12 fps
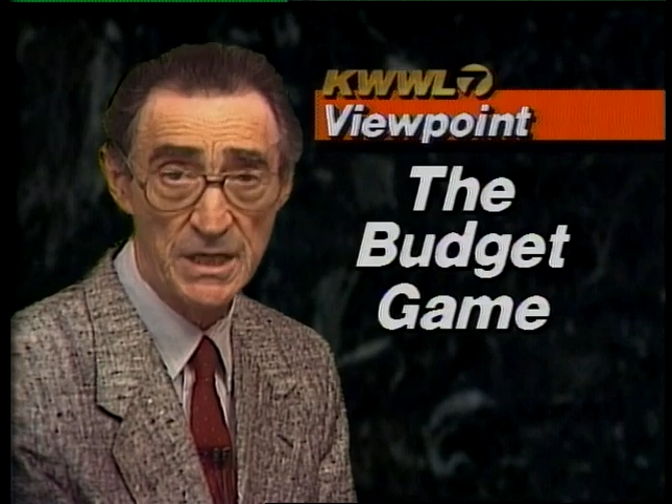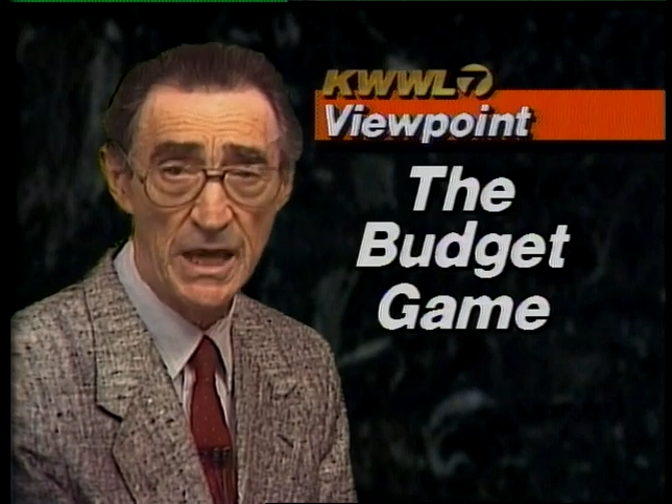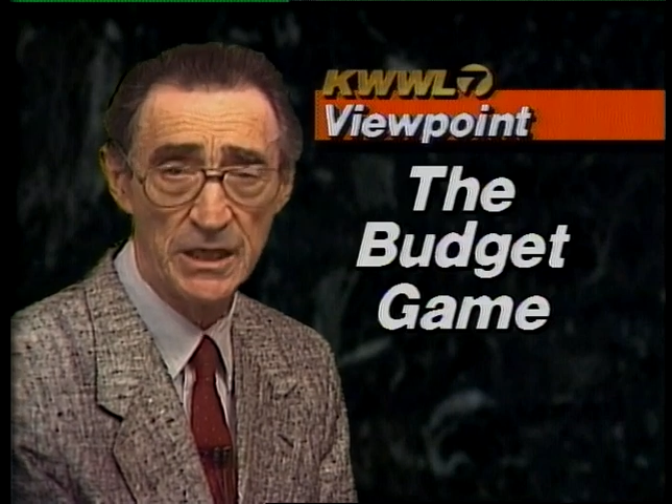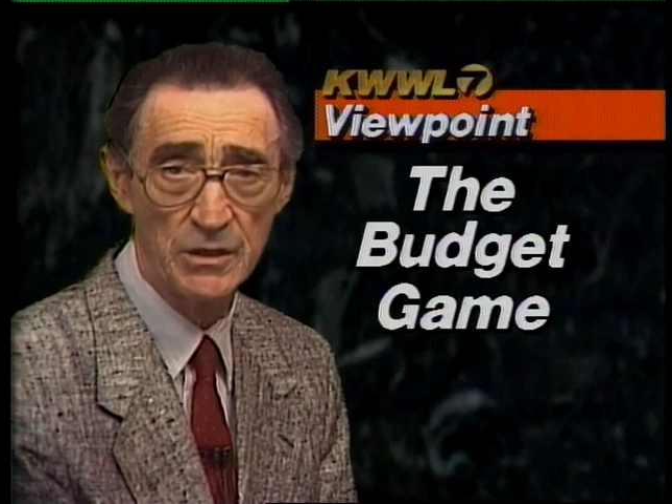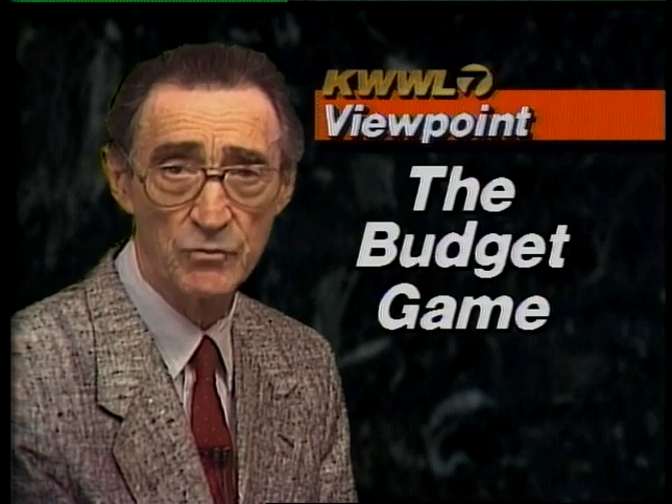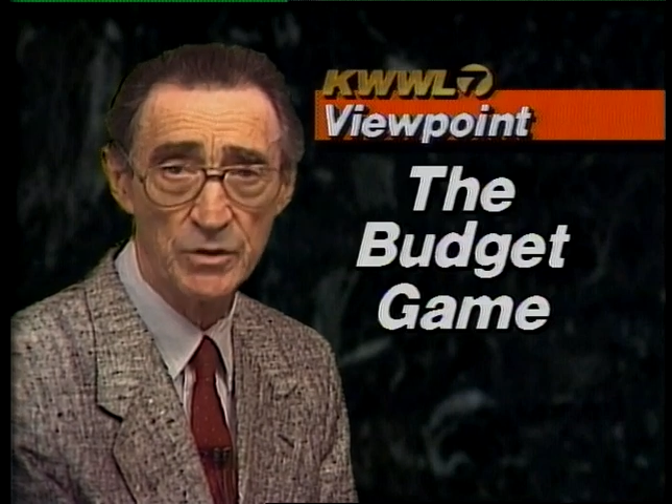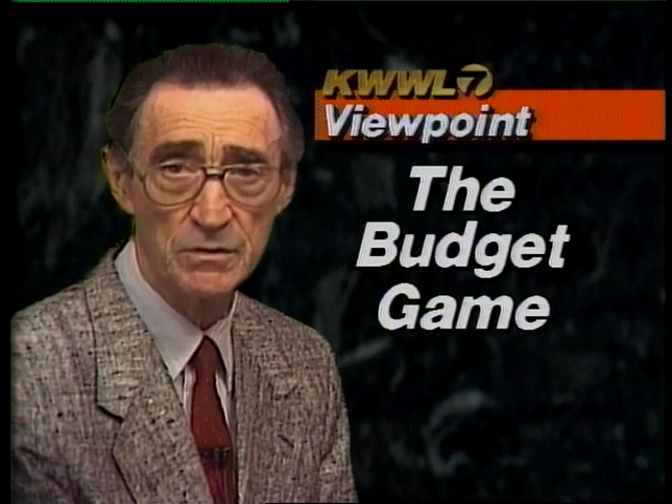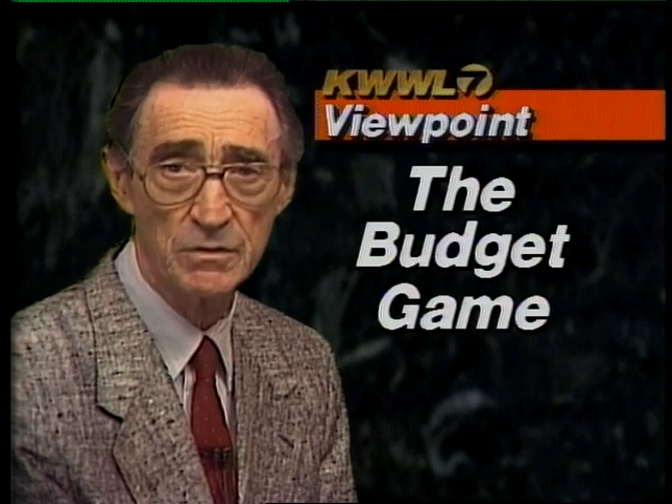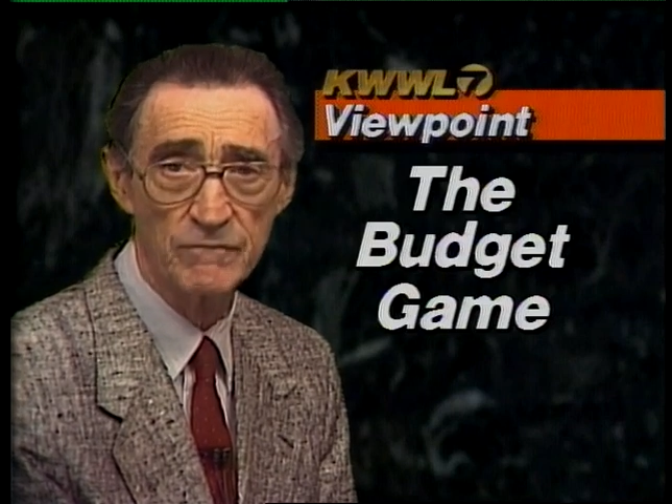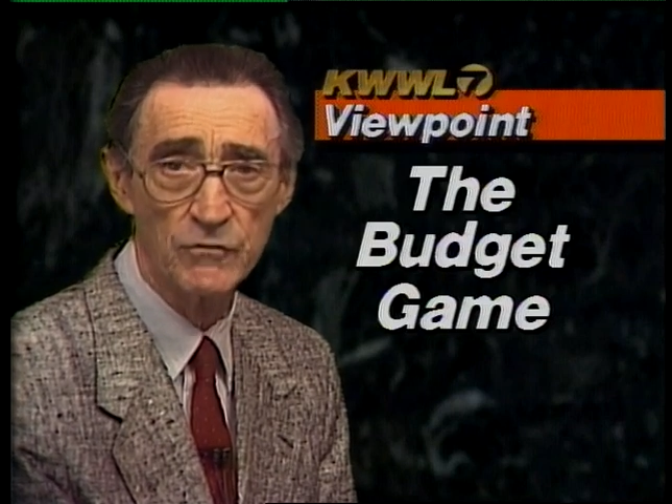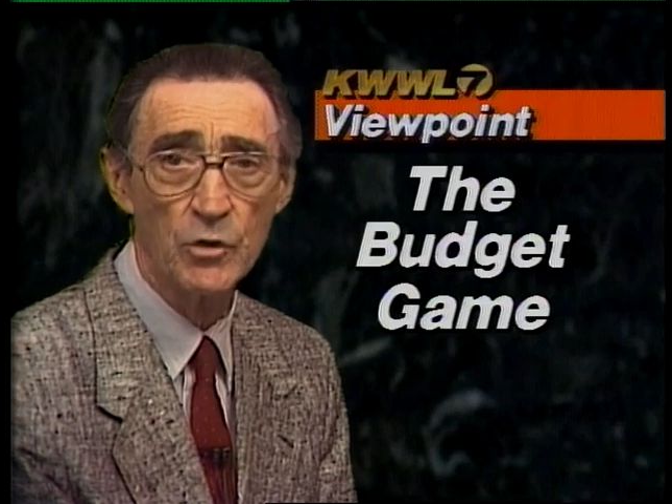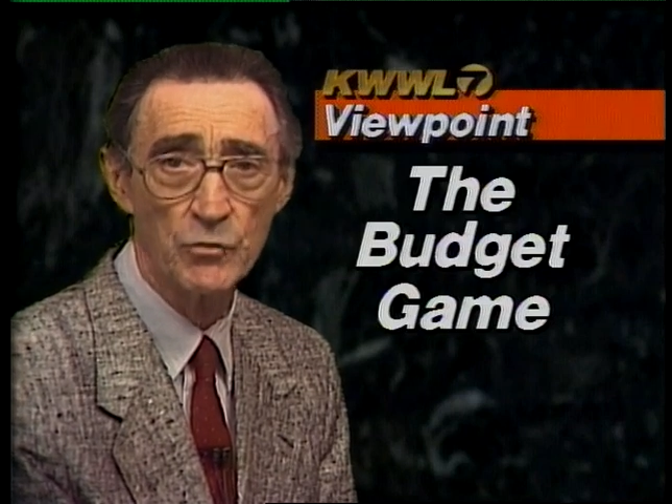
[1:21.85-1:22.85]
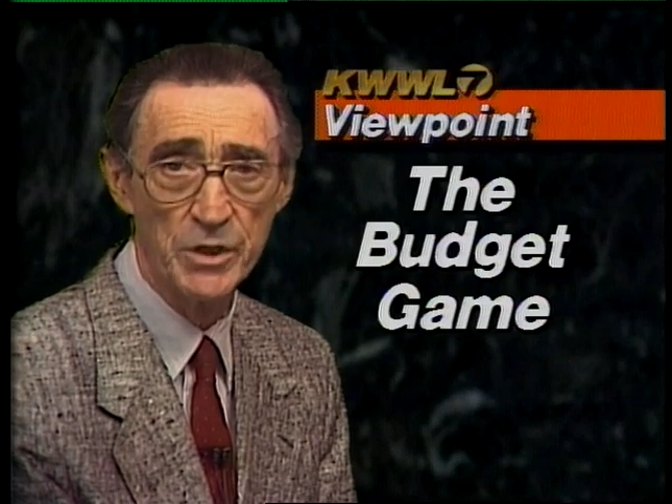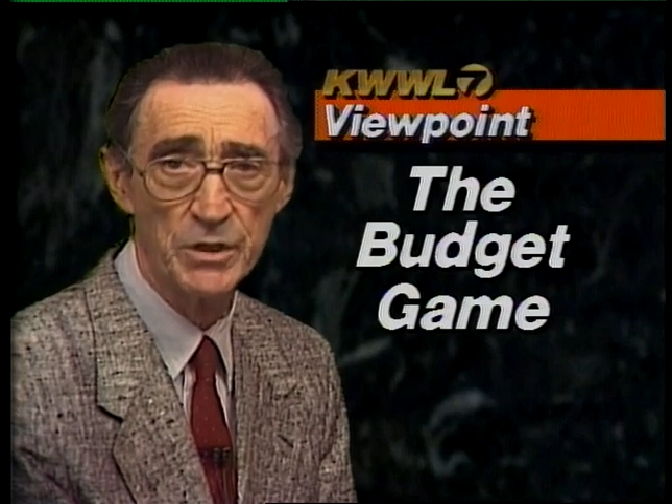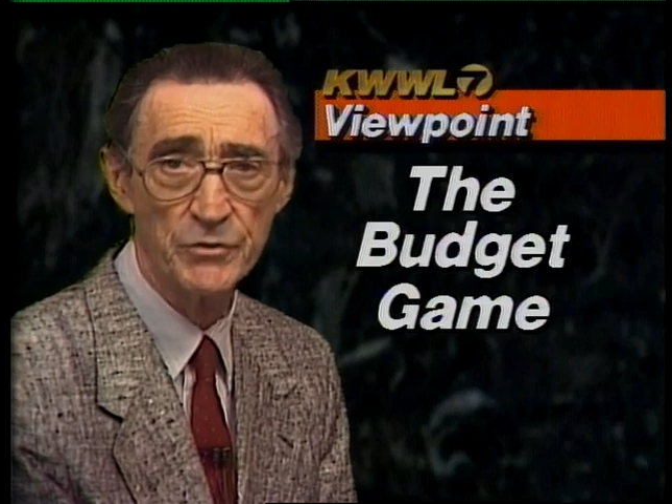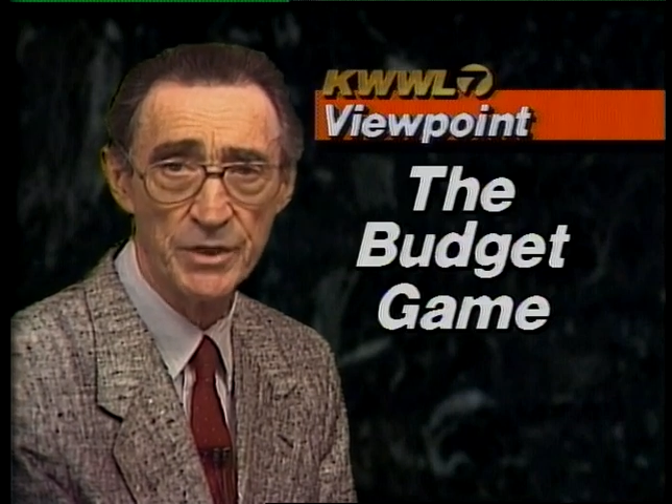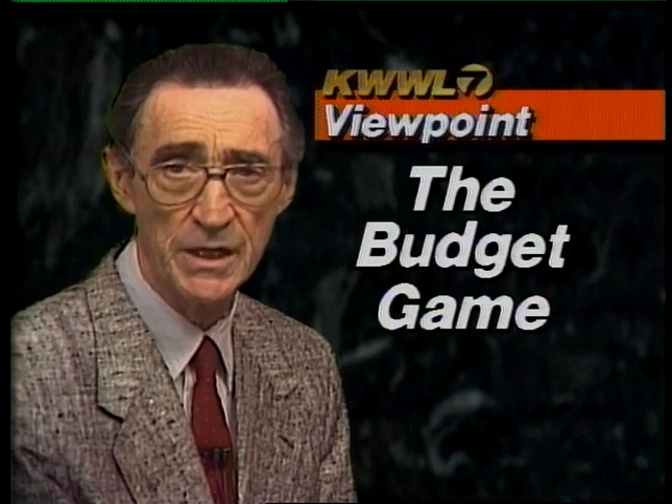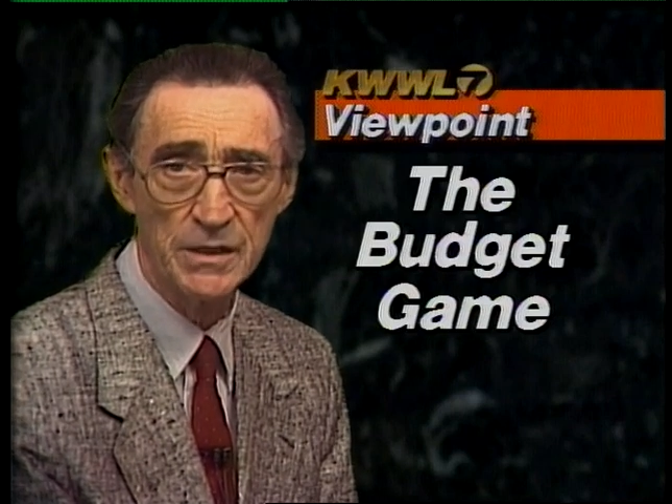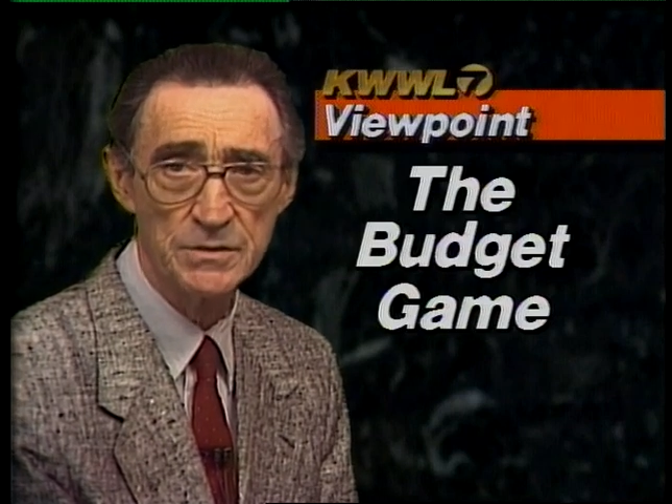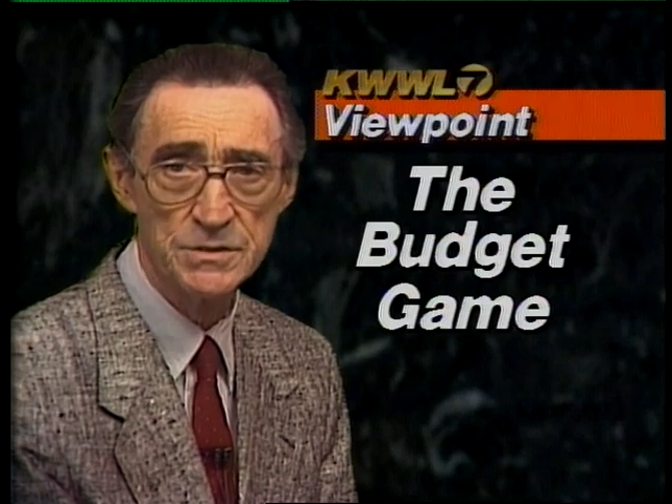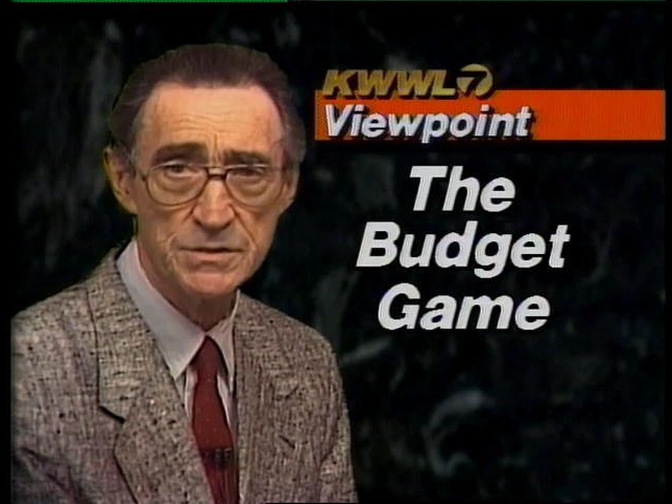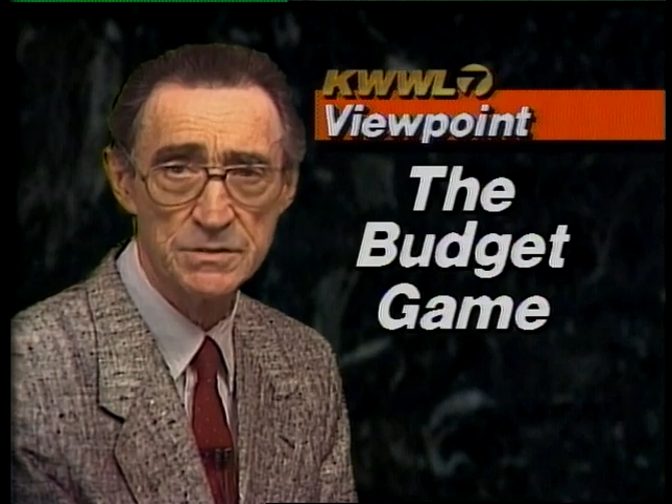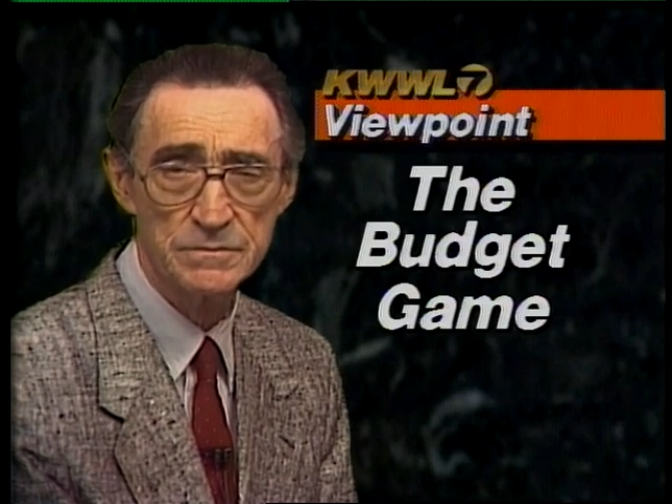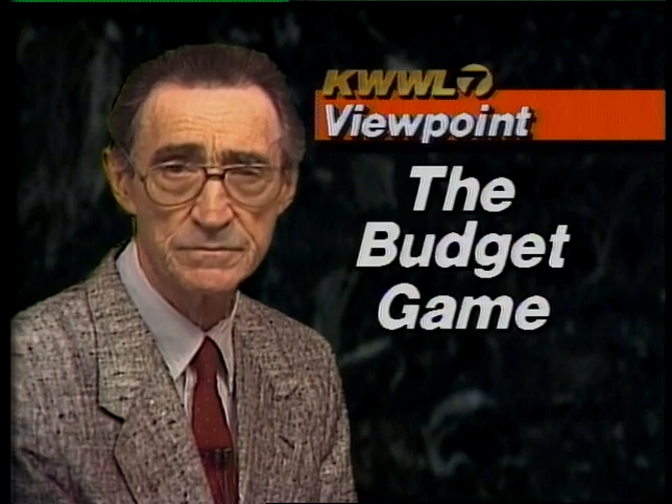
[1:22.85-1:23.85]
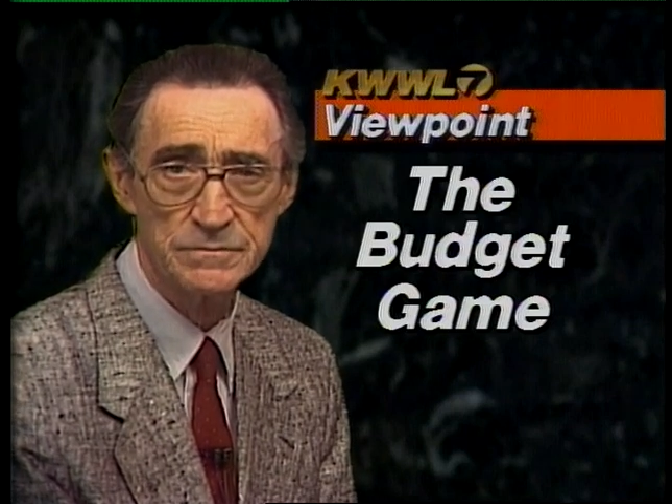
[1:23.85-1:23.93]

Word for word: adequate for real needs.